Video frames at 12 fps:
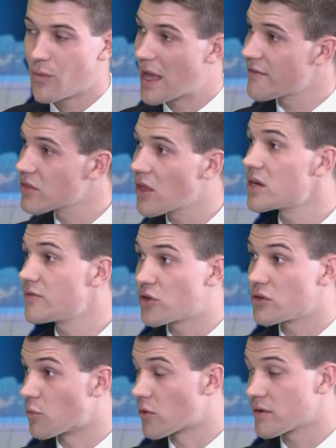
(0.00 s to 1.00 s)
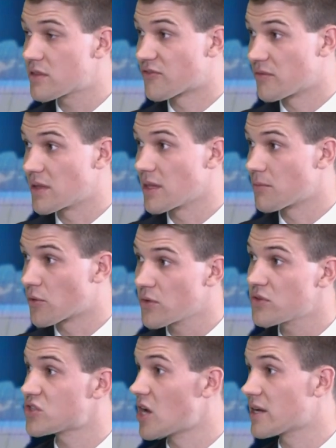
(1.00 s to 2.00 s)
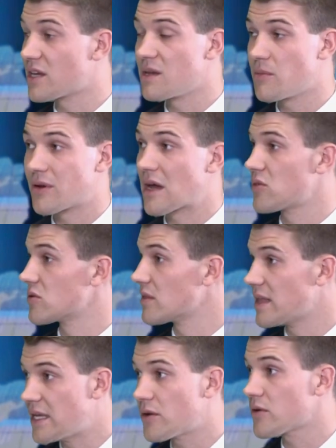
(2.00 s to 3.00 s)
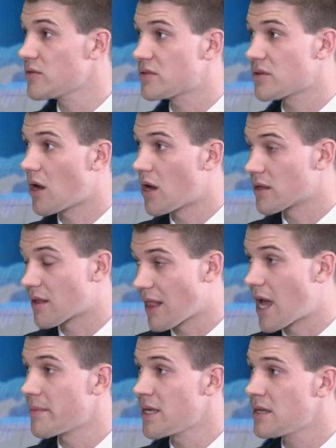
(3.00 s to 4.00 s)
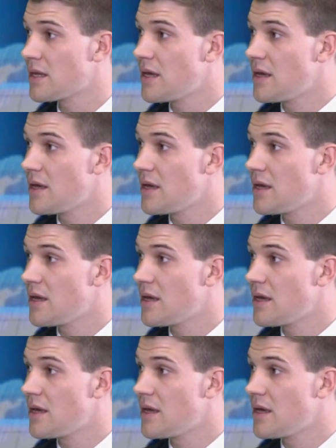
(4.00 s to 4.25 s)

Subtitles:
We have a lot of good words from the Liberals talking about how they're leaders on climate,